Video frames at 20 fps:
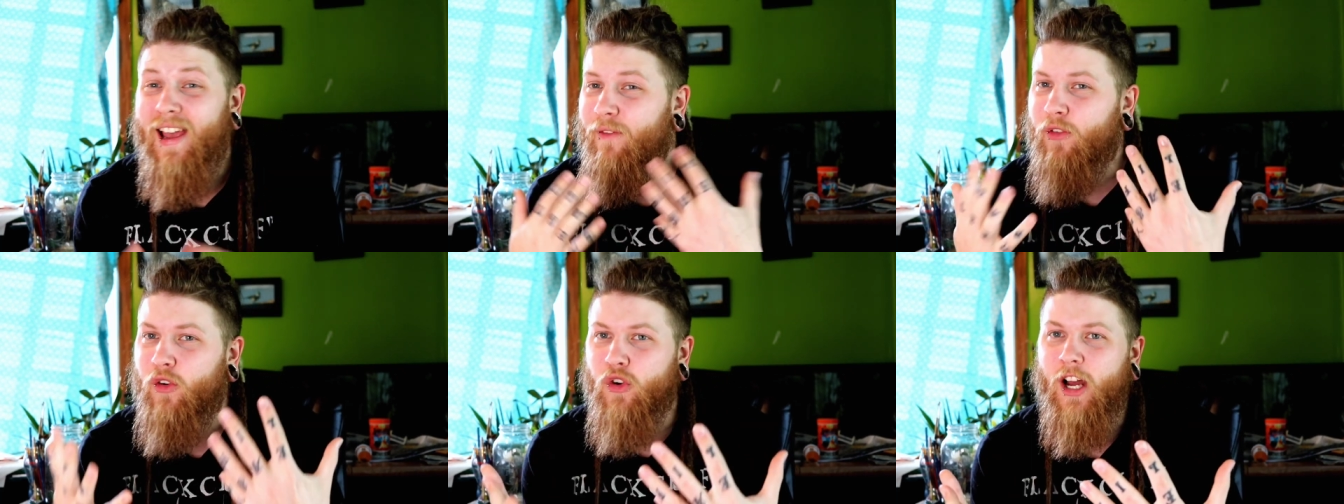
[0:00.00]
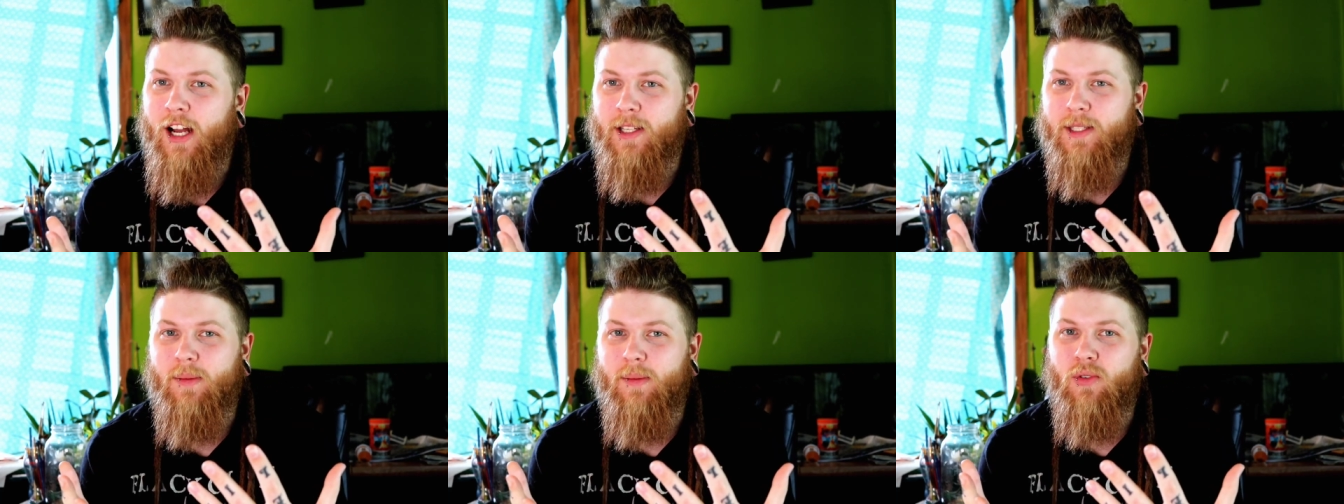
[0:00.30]
If you're
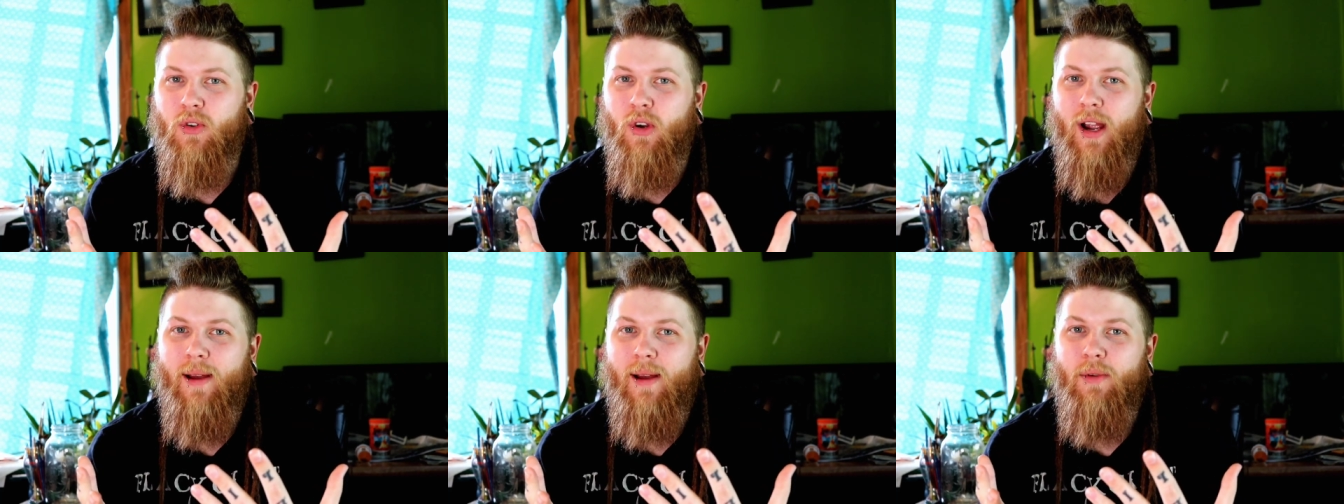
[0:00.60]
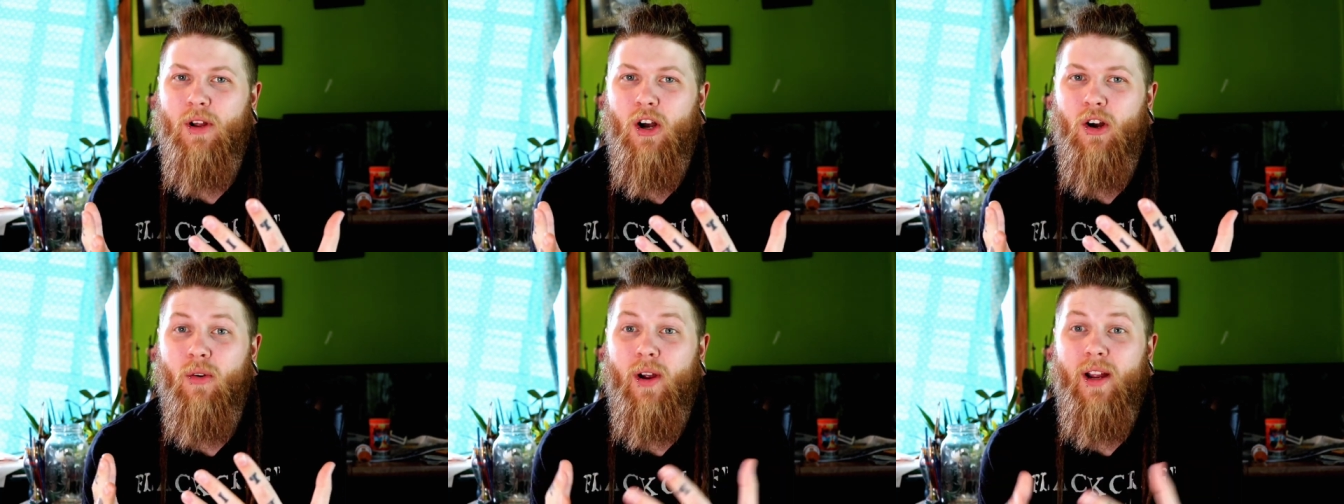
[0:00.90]
not
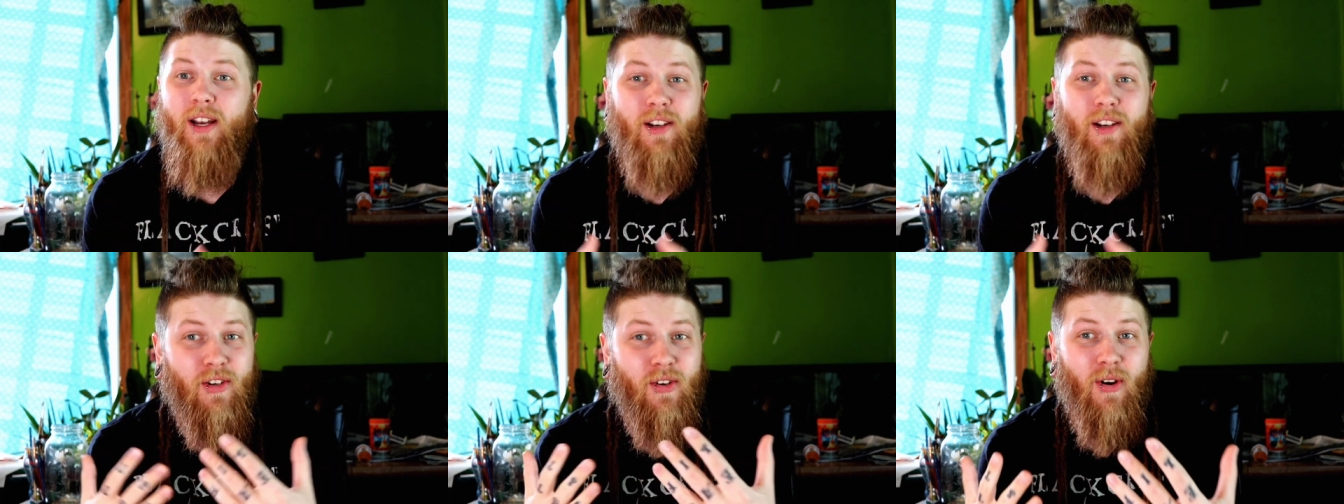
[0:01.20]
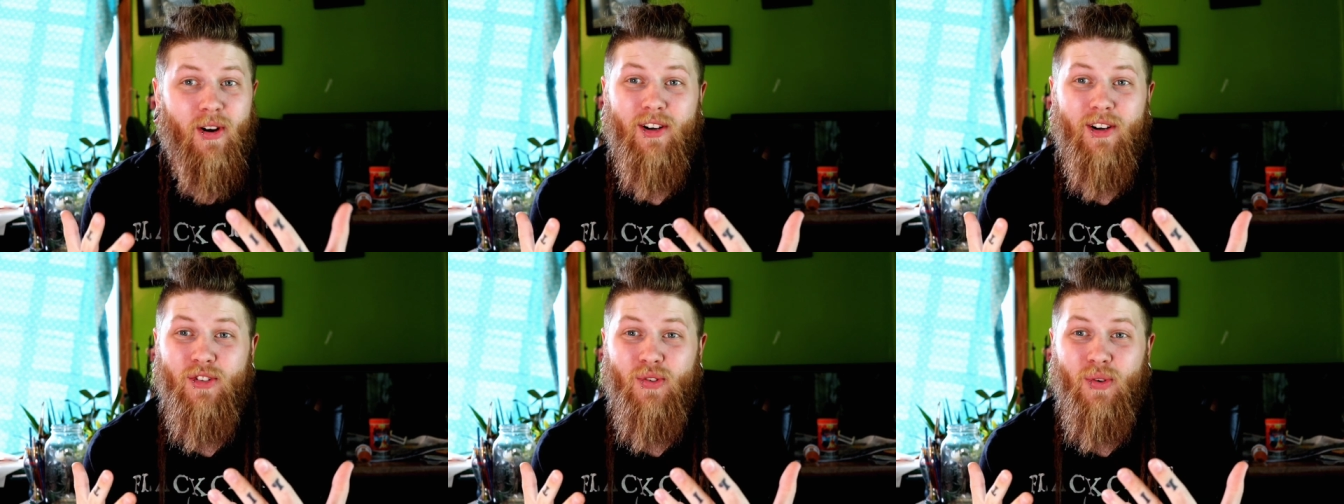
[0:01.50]
subscribed already and
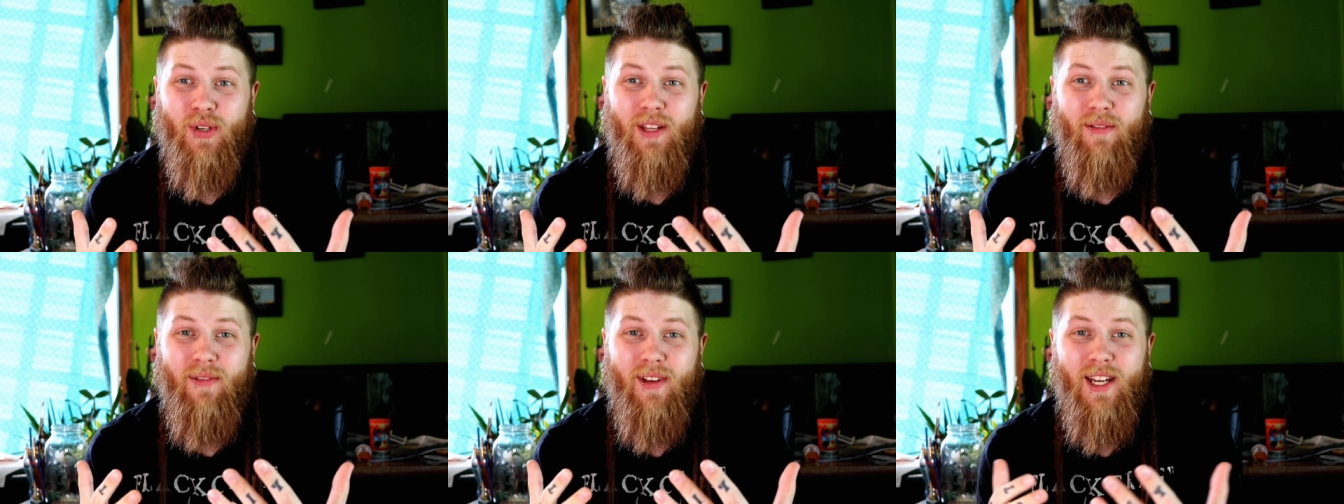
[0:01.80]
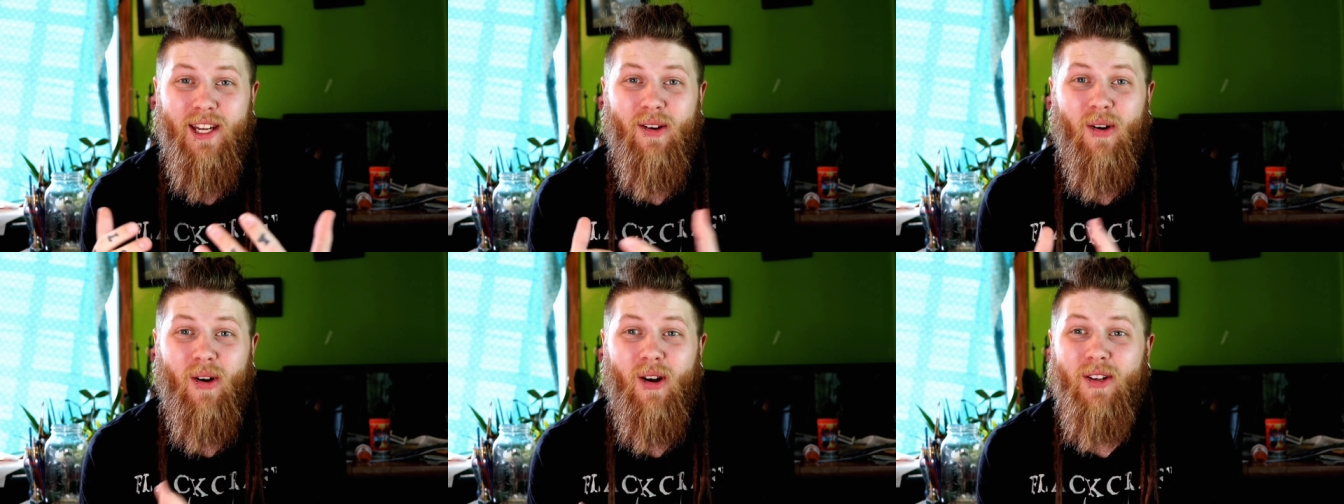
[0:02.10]
you are enjoying the
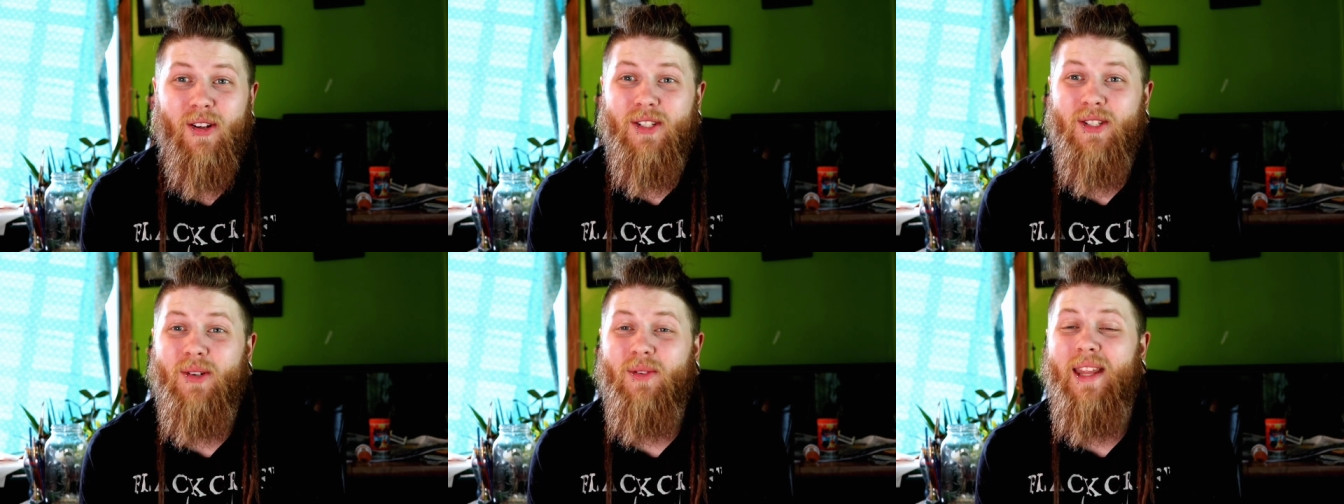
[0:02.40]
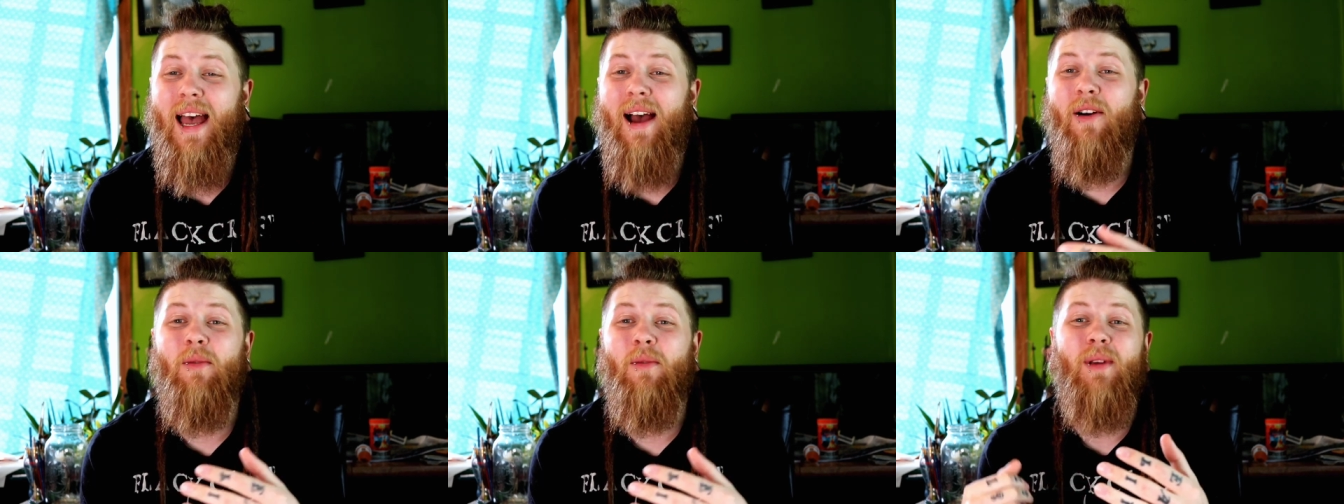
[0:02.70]
video also,
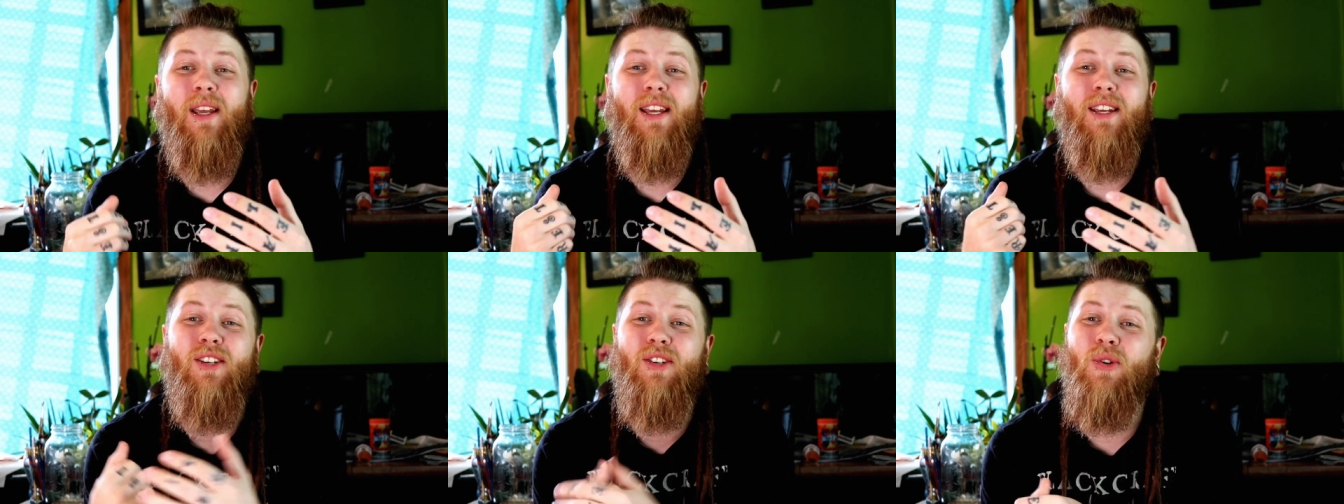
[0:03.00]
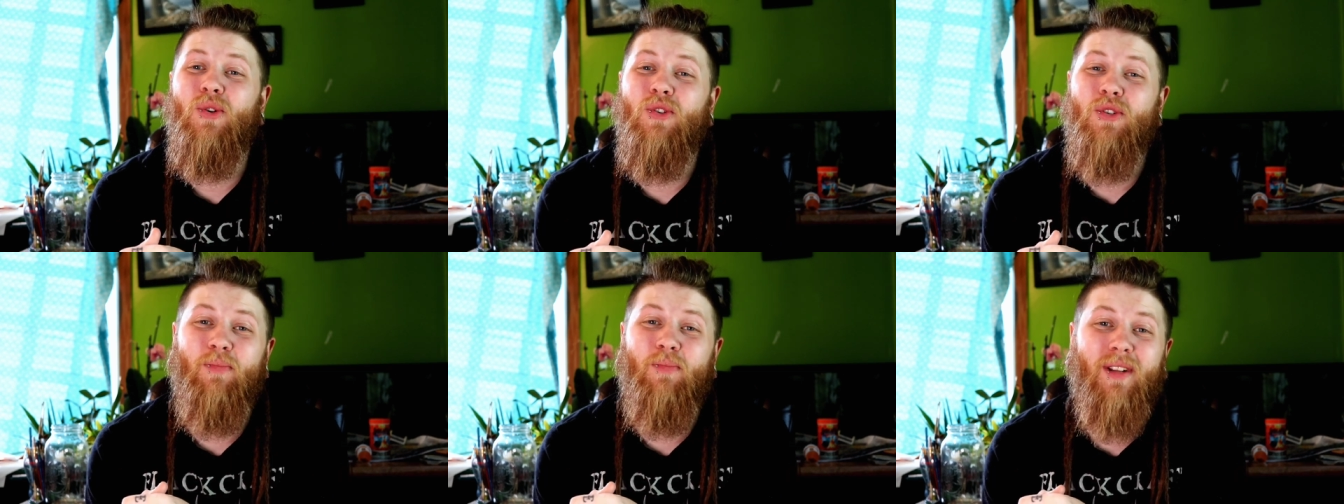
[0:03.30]
that would be a
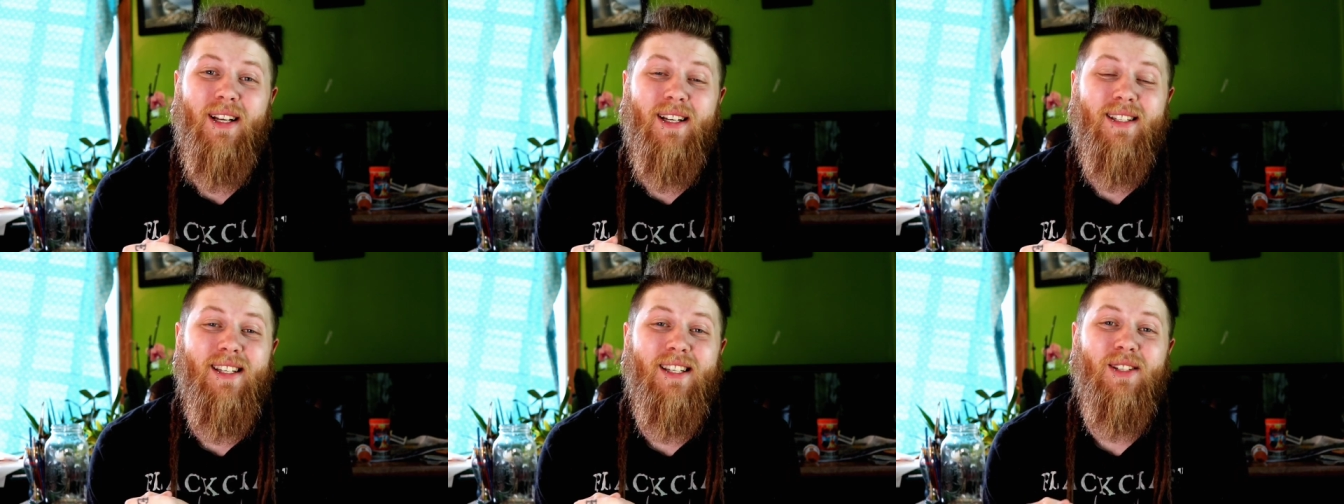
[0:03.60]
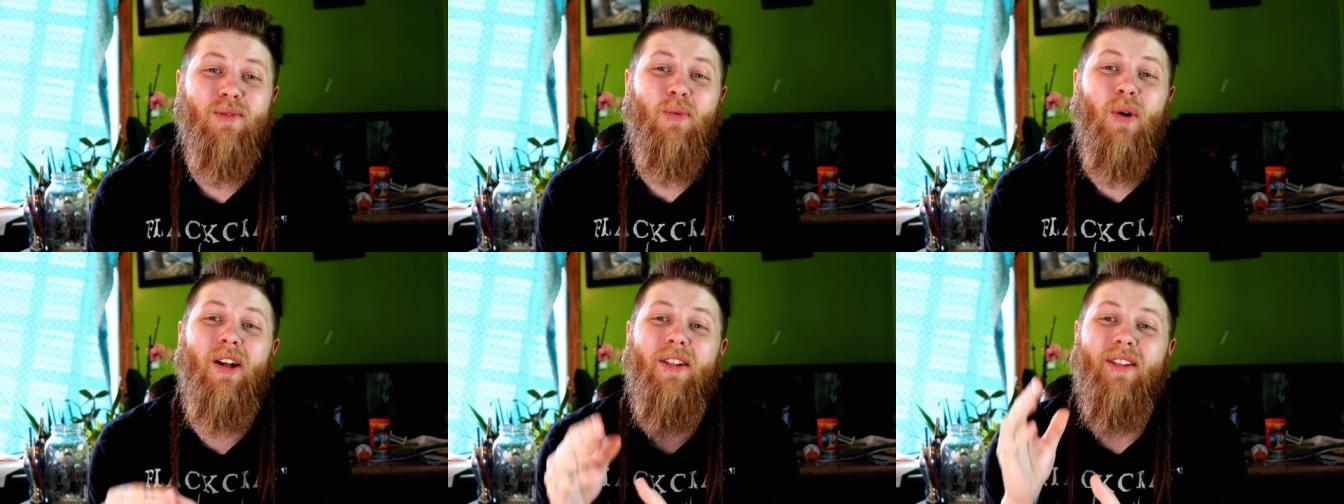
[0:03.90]
huge plus
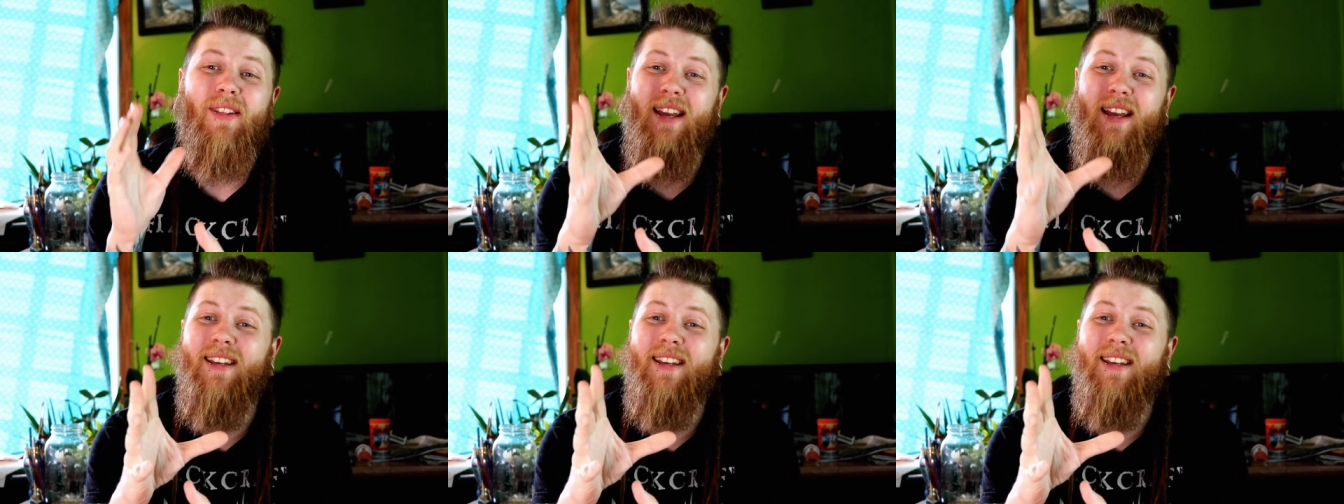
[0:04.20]
as well.